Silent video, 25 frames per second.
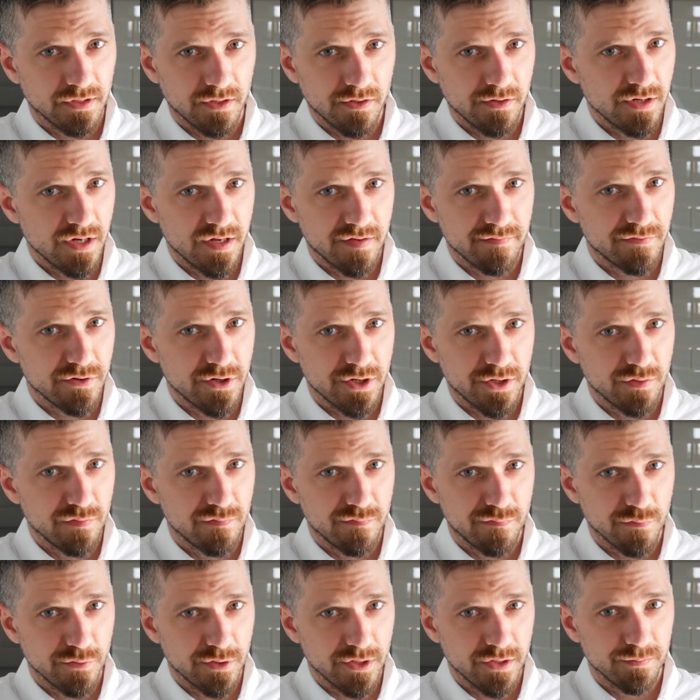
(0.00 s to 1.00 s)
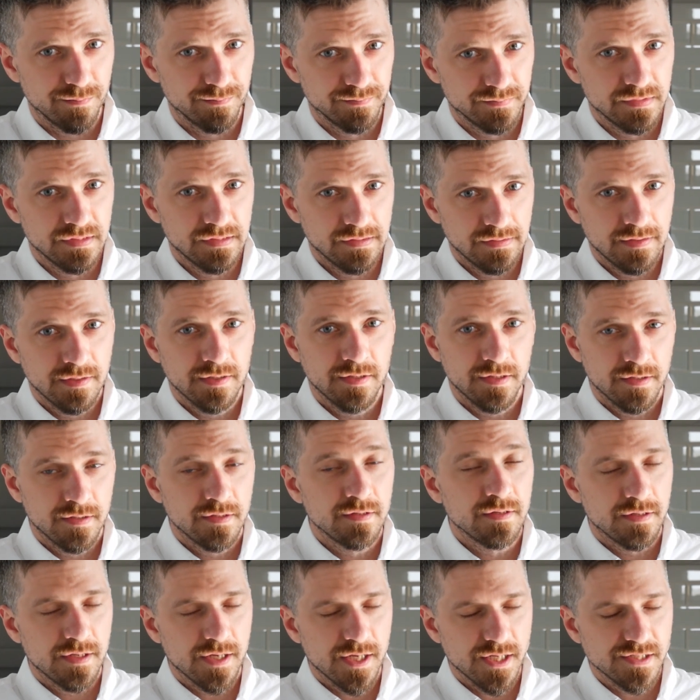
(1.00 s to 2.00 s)
are not very good for you.
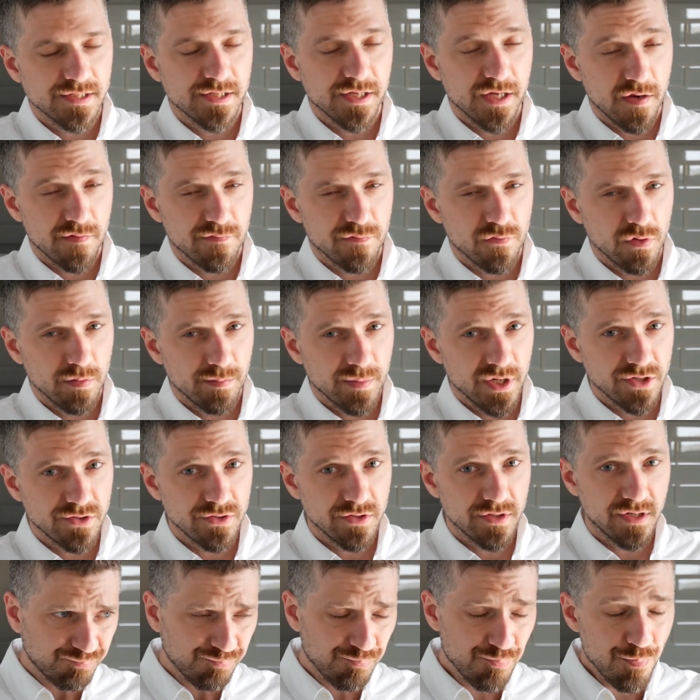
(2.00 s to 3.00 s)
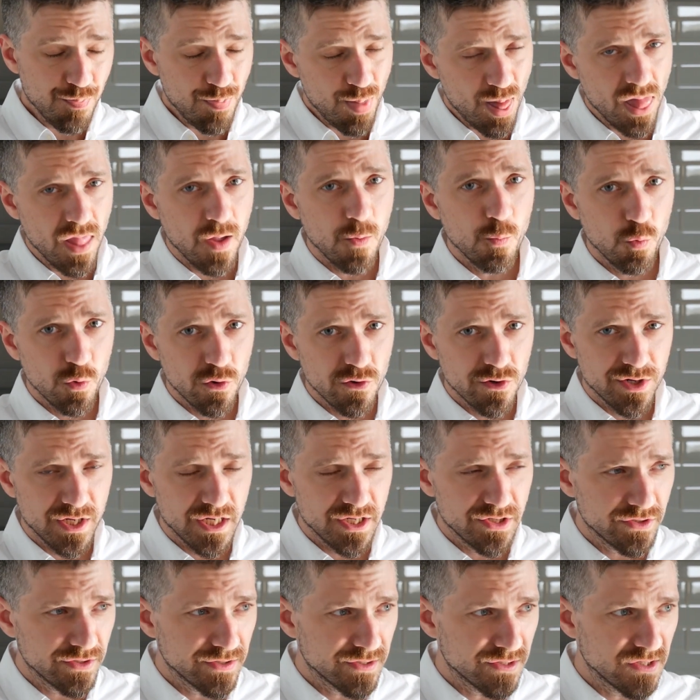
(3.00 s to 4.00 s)
As the aforementioned word, I
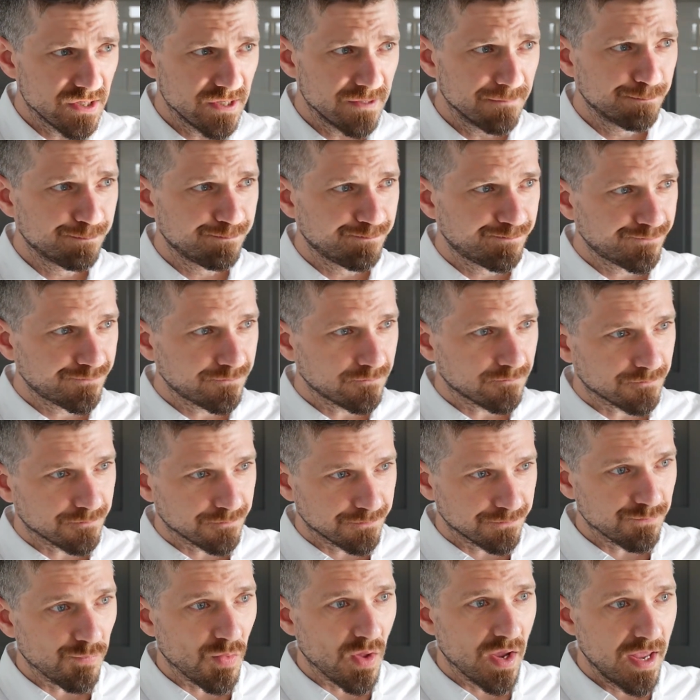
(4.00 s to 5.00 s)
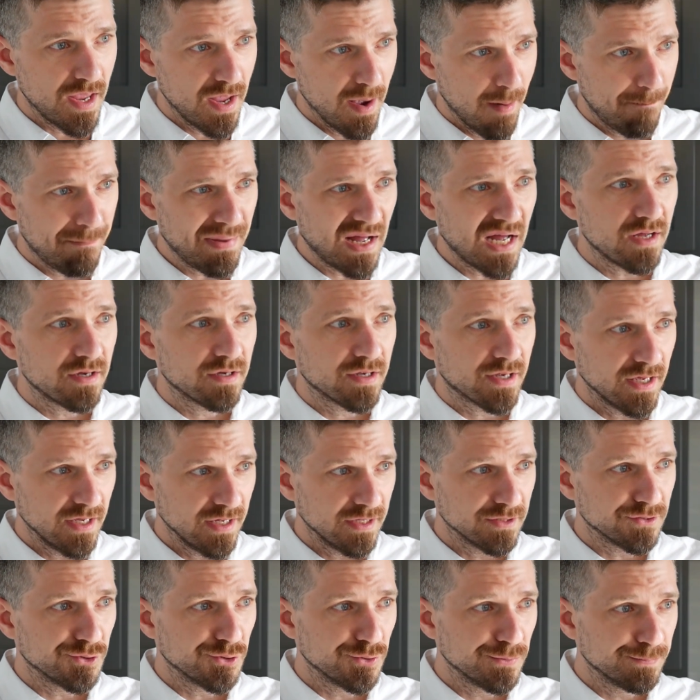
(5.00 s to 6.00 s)
should say. Yep,
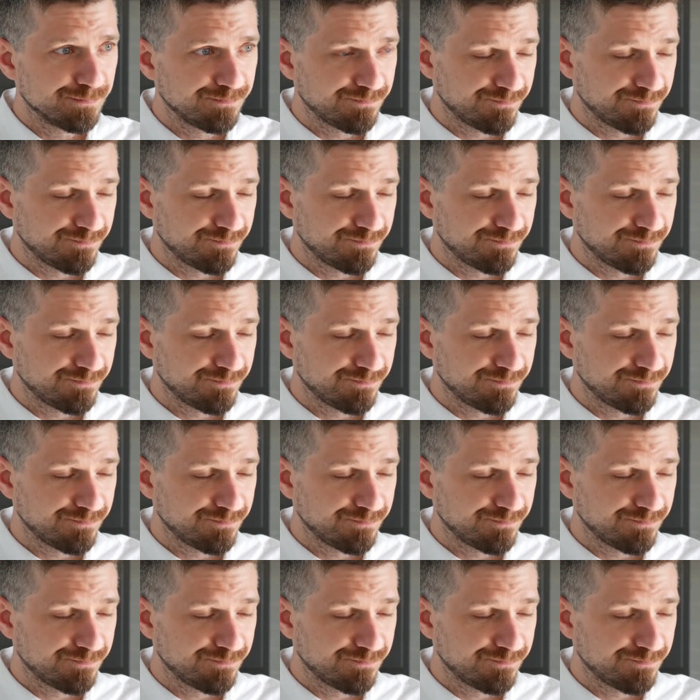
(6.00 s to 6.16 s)
cancer.